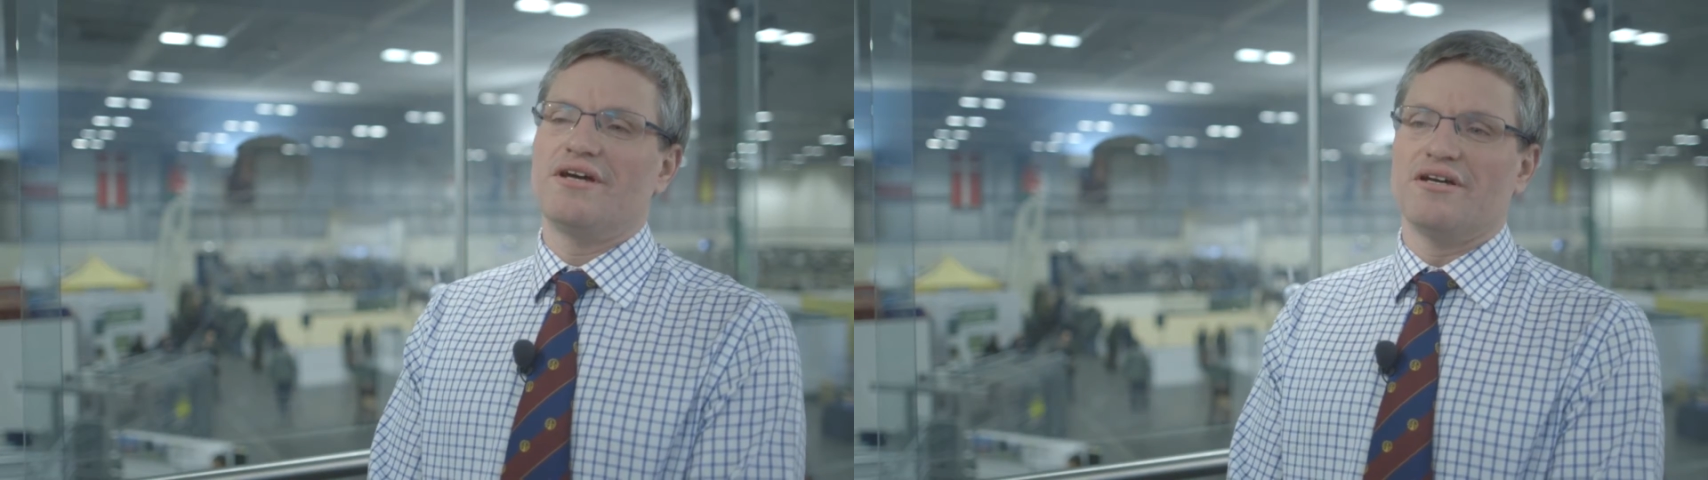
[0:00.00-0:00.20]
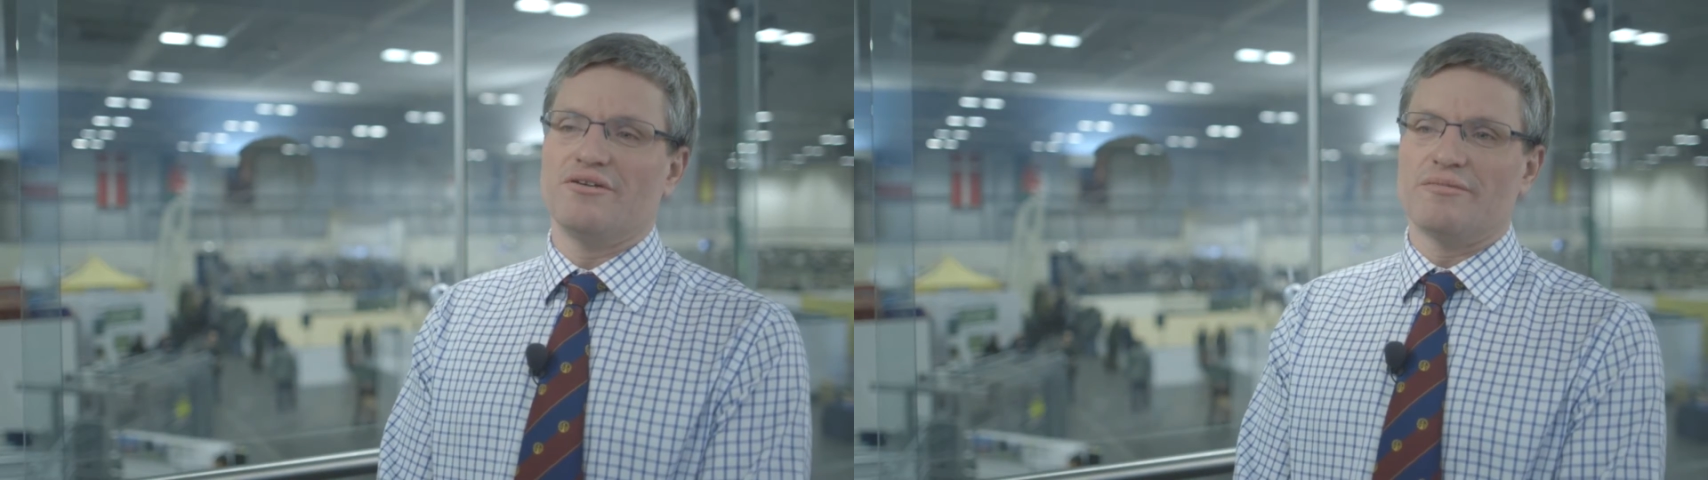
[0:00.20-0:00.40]

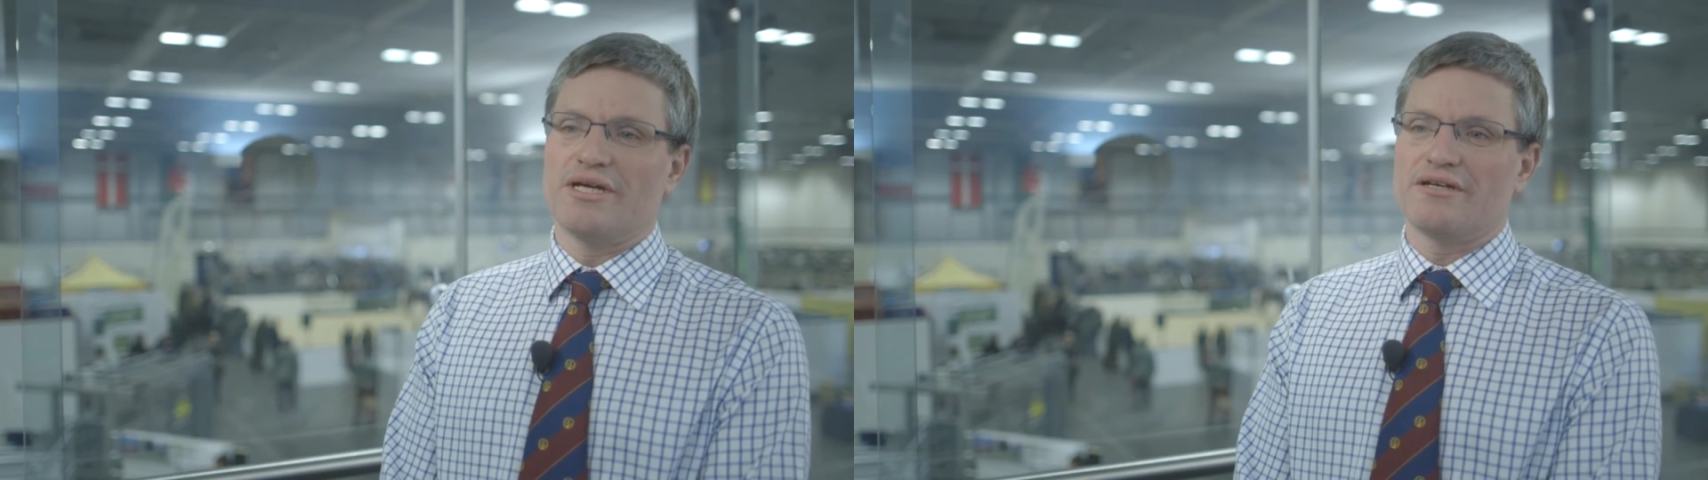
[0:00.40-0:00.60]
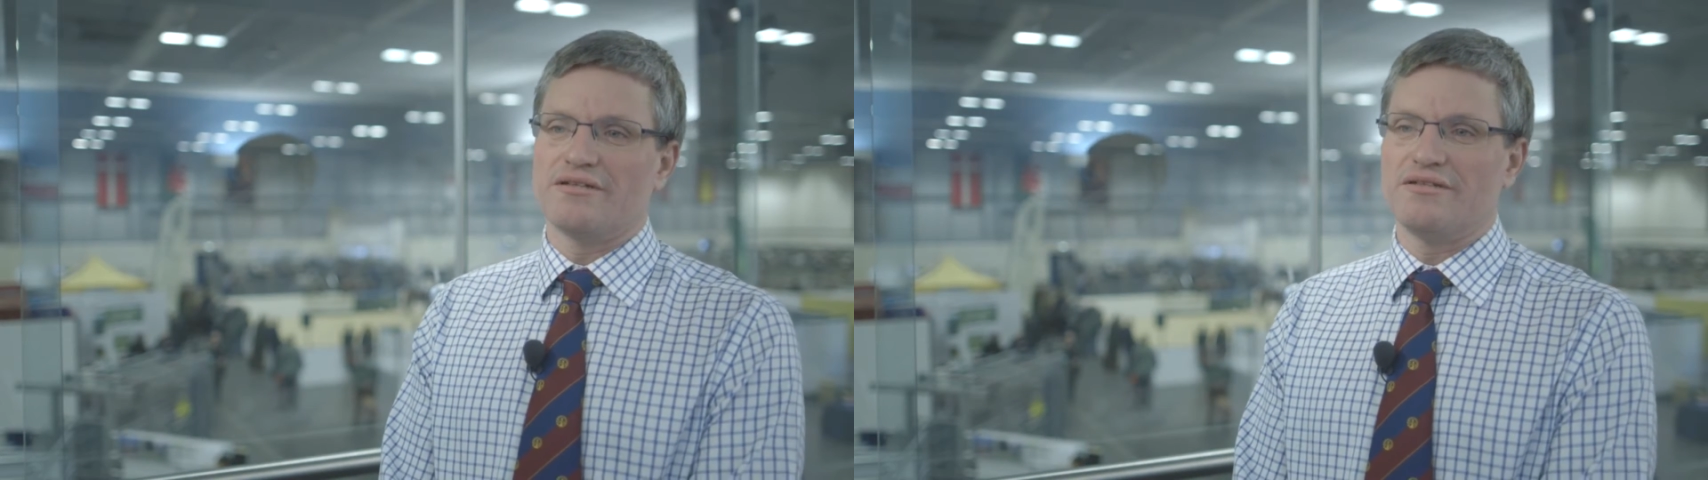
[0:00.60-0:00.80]
you're
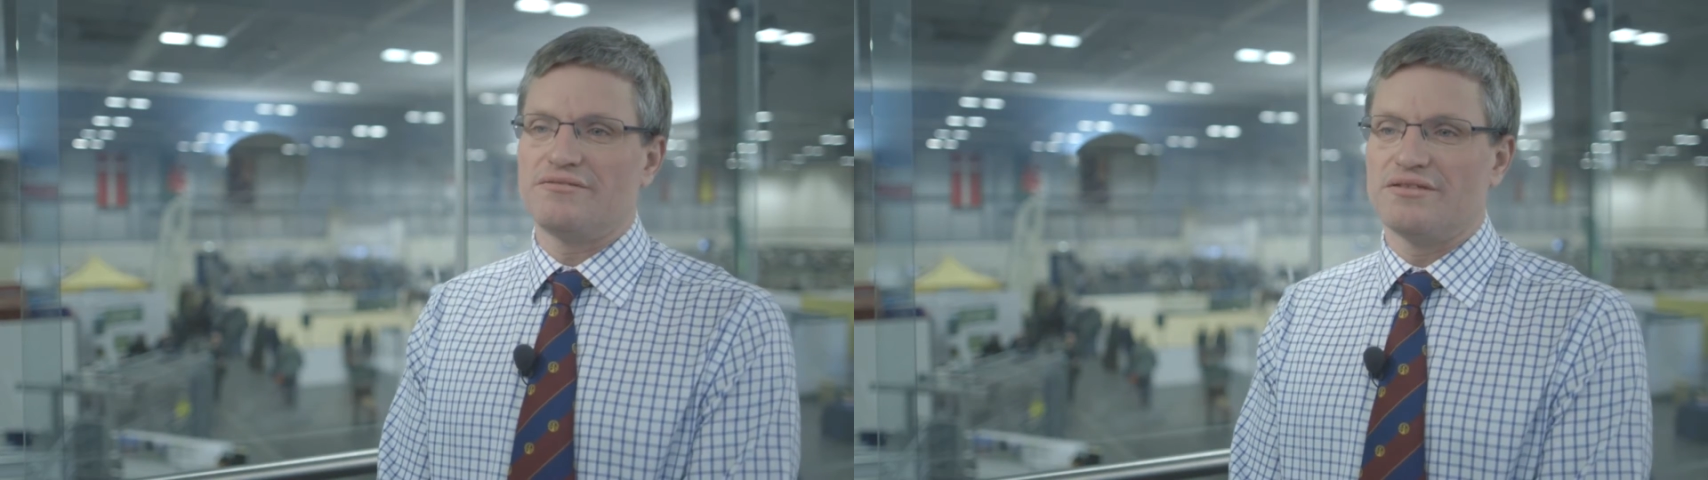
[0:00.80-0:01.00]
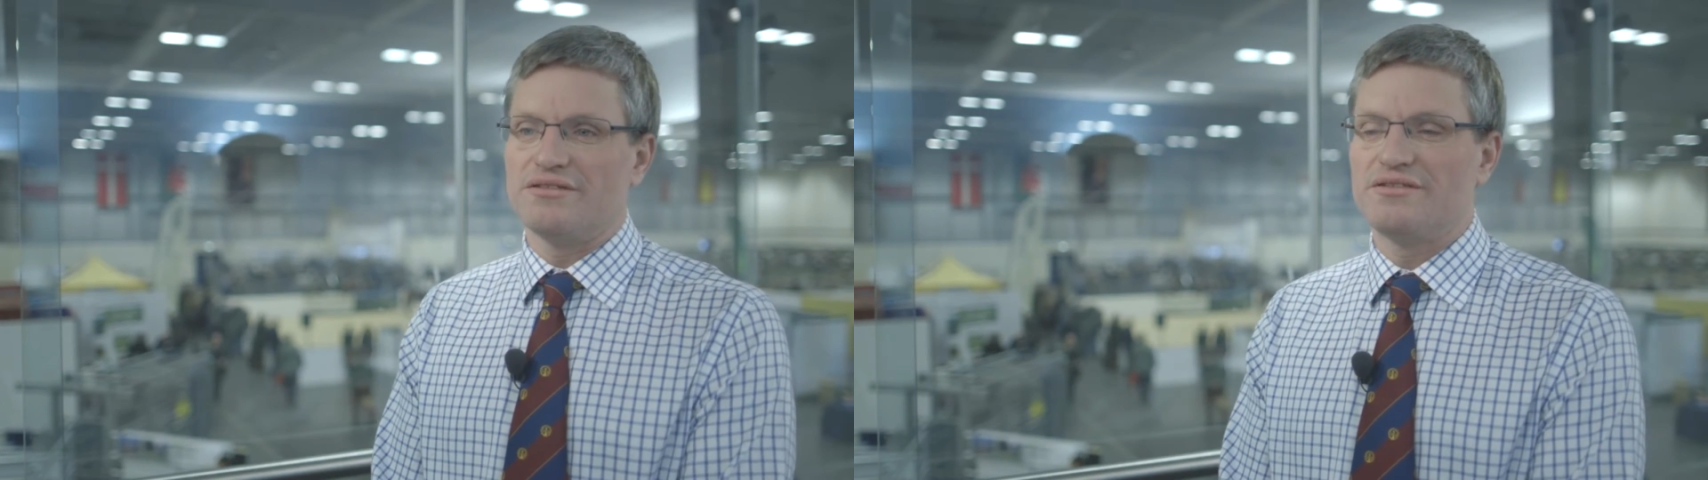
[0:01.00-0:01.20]
making a
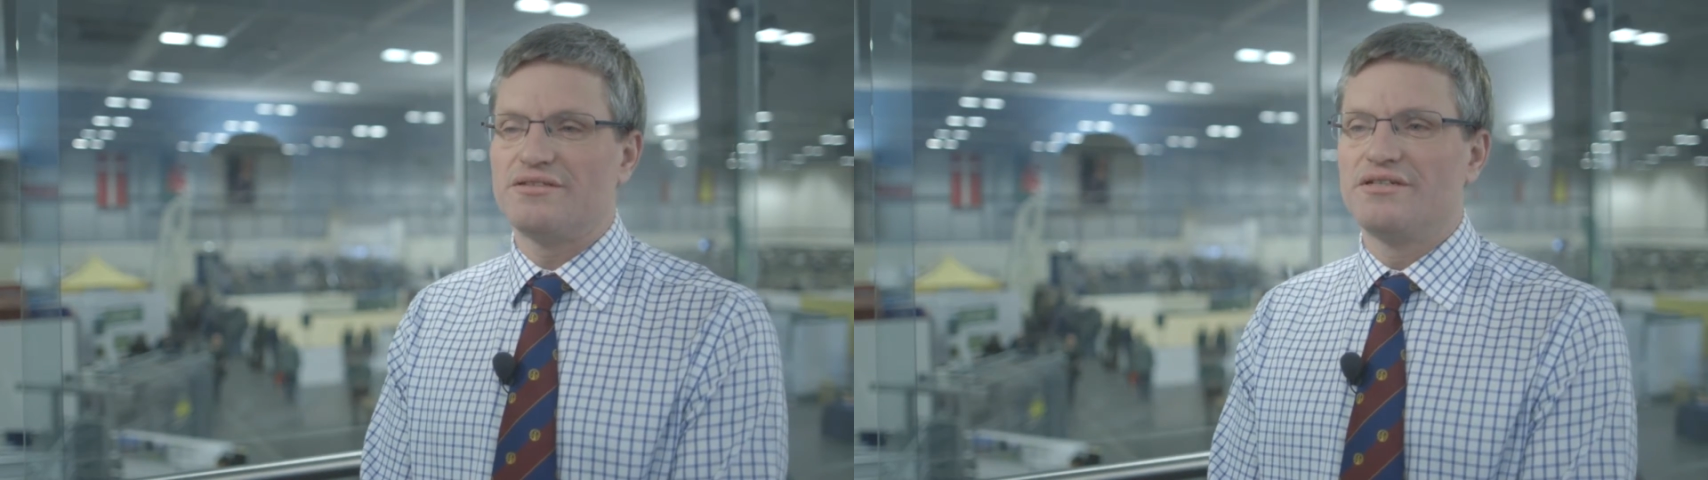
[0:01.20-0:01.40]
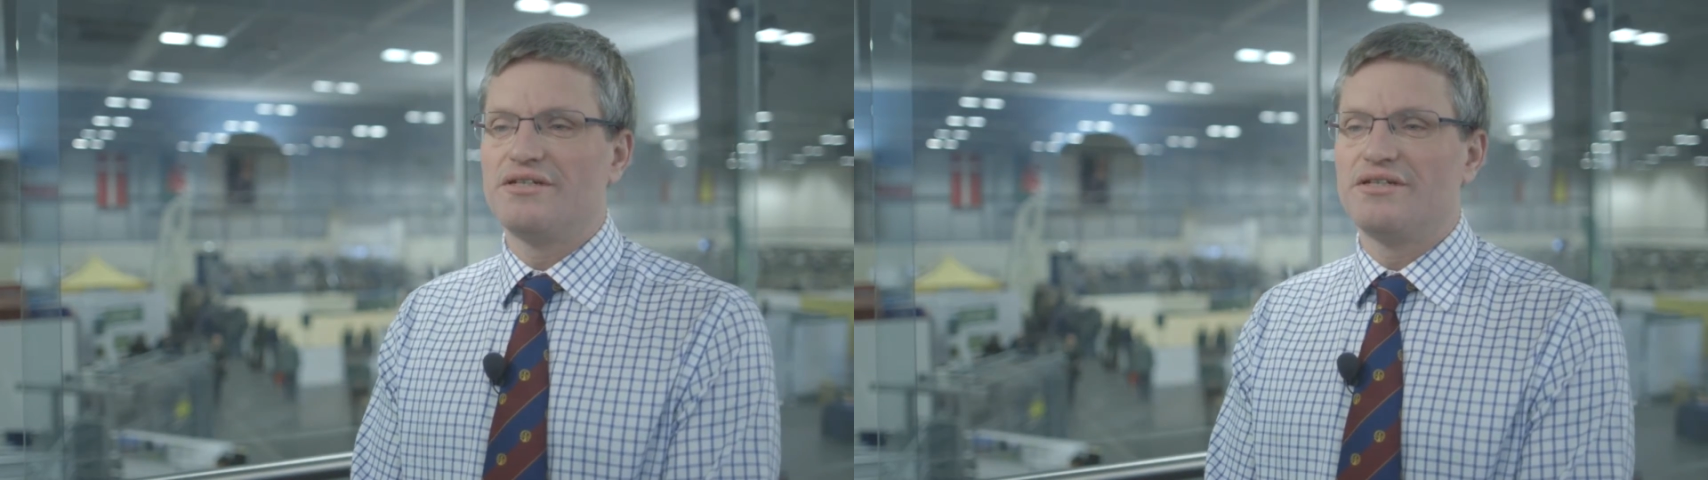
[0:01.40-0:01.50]
difference.